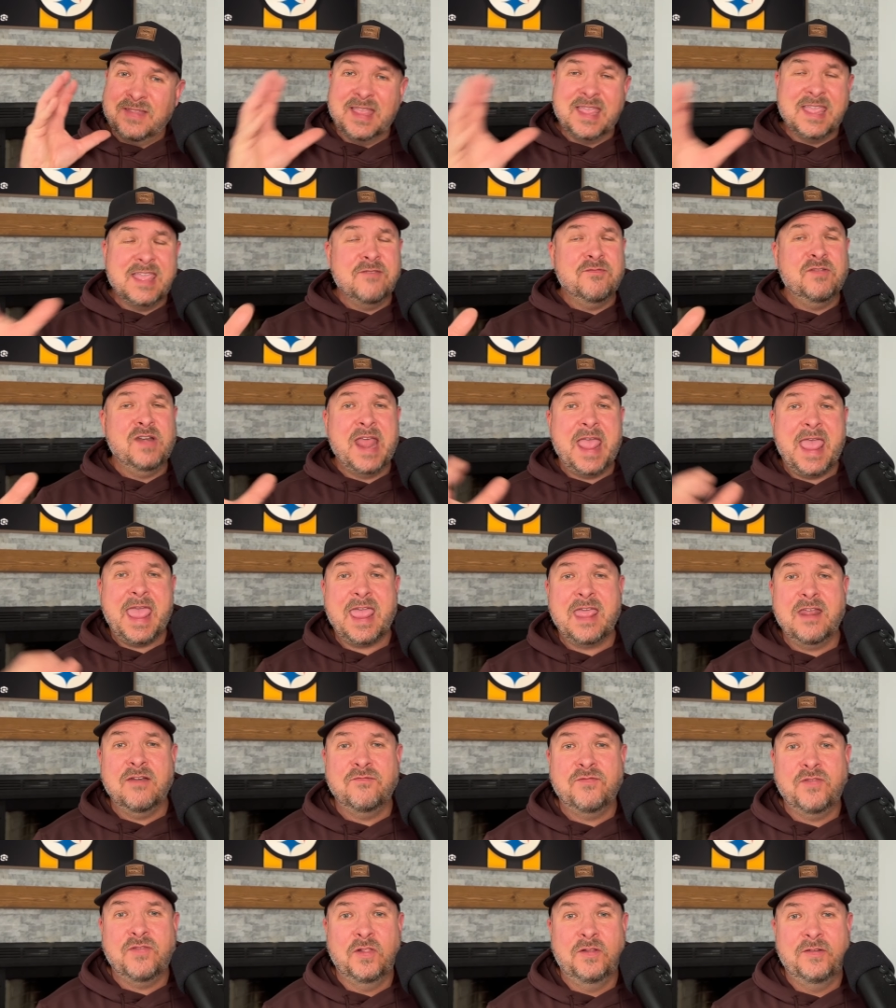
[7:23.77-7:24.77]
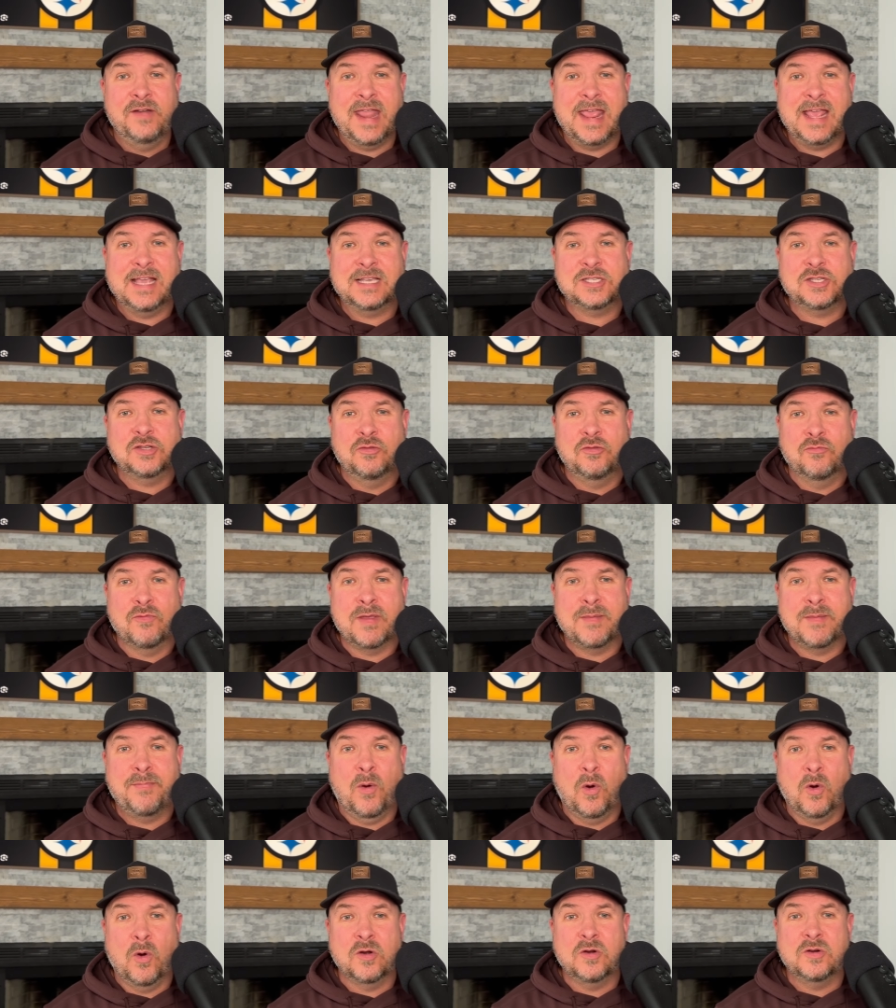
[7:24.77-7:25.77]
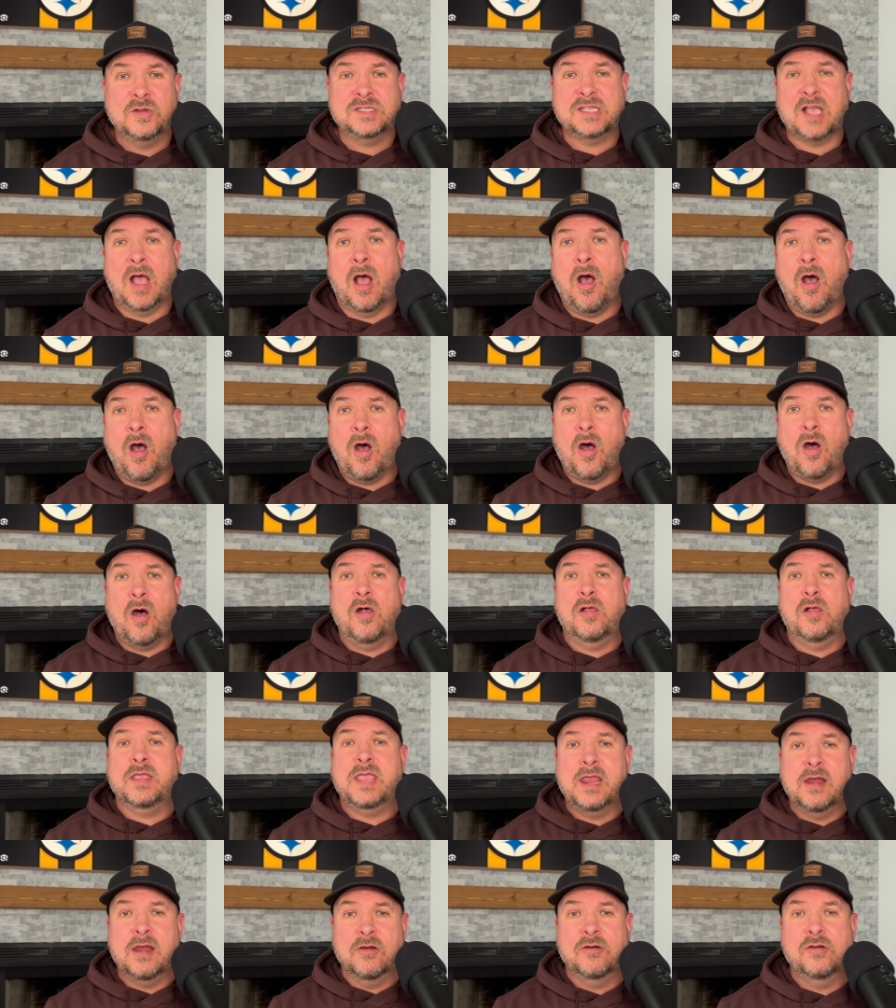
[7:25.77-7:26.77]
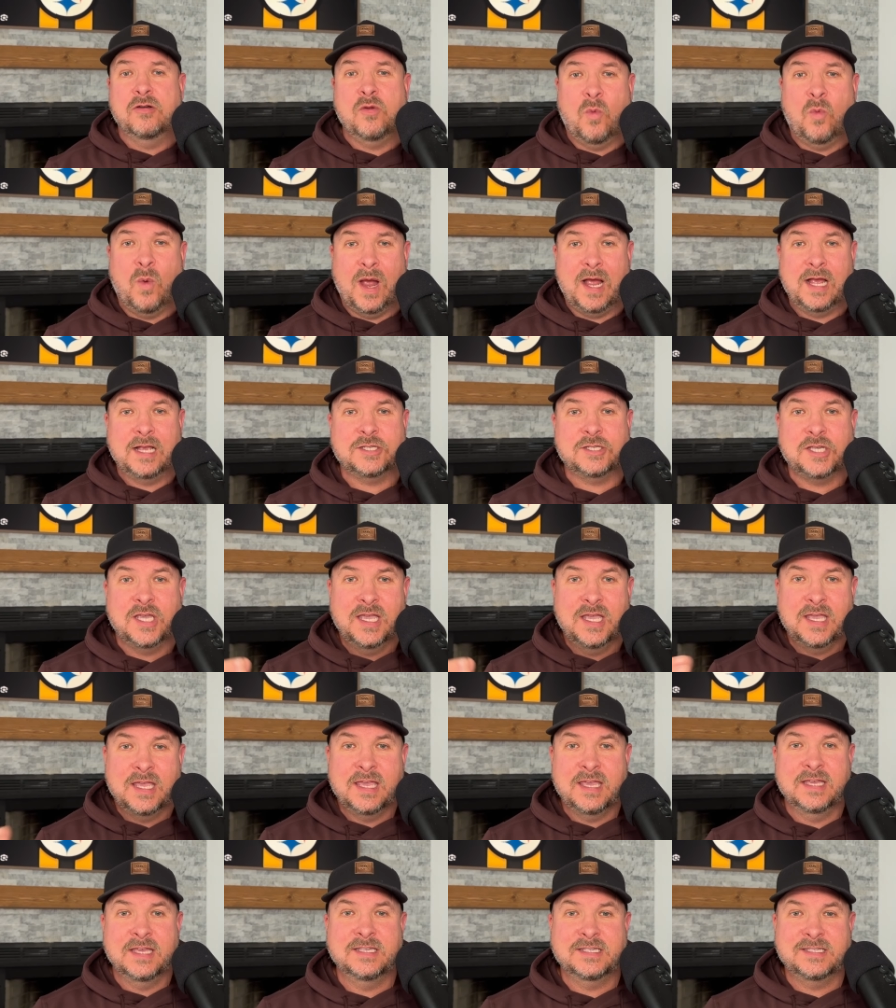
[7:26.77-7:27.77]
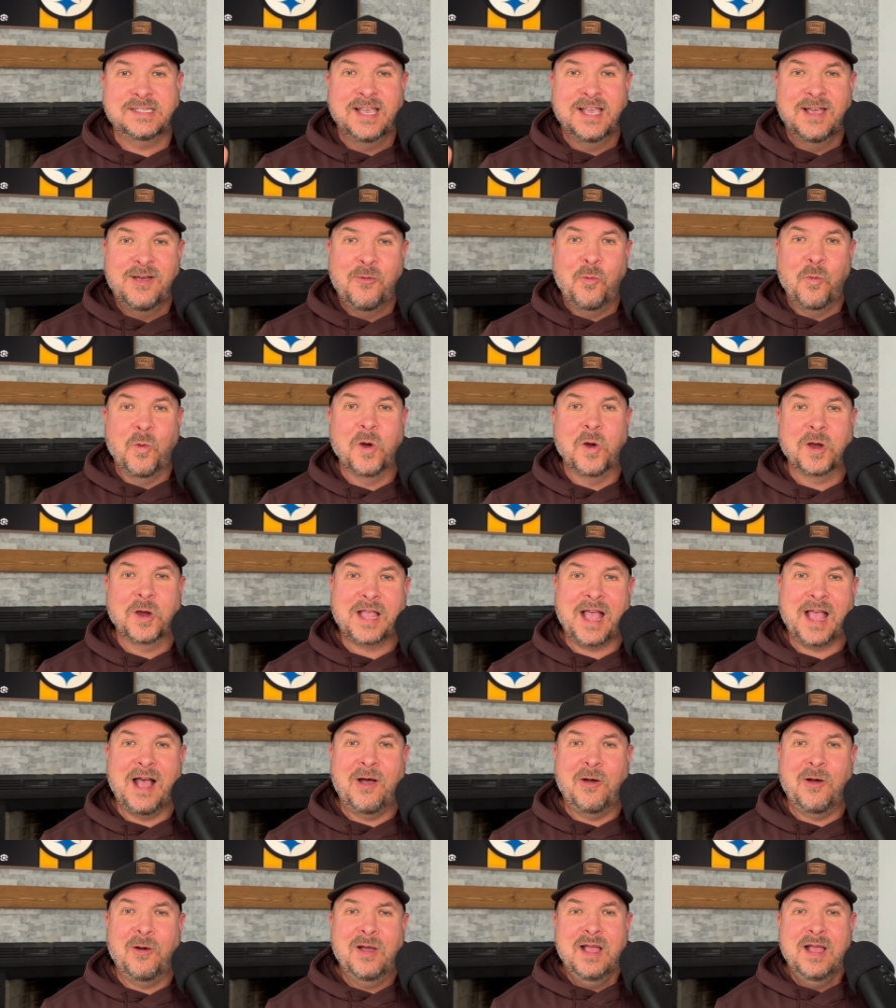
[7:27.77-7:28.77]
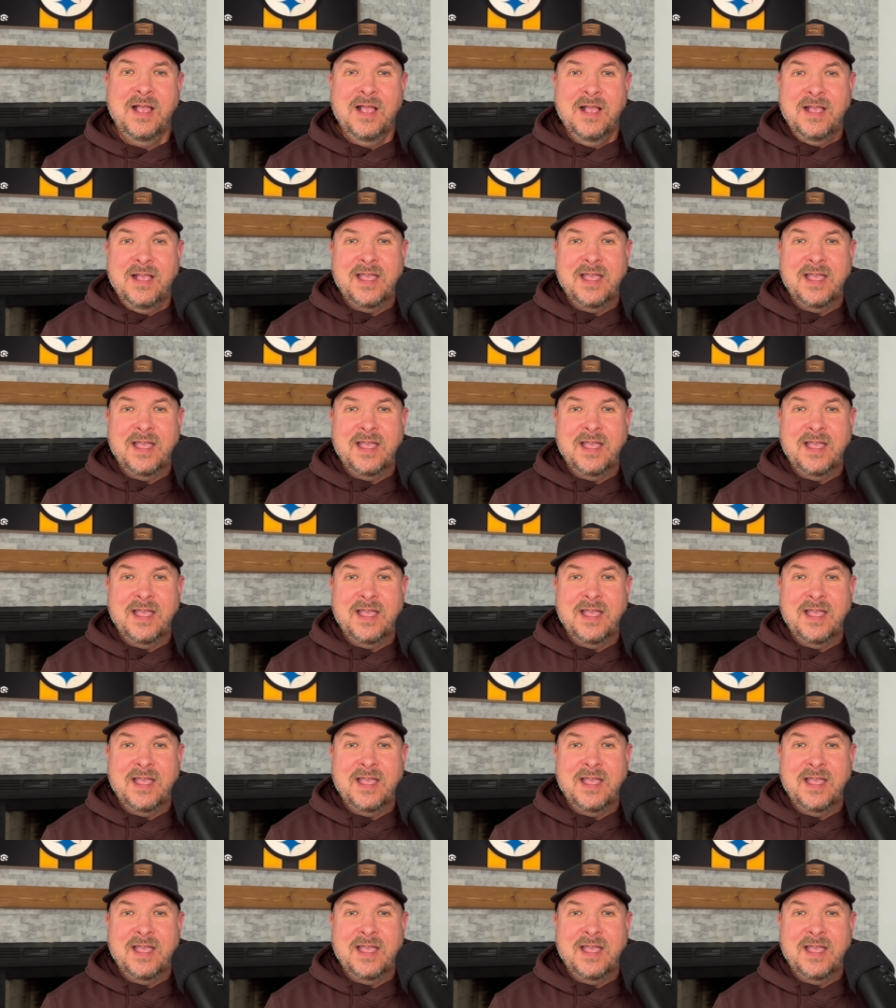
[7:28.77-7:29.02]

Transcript: even a handful of national reporters, all here to watch his workout.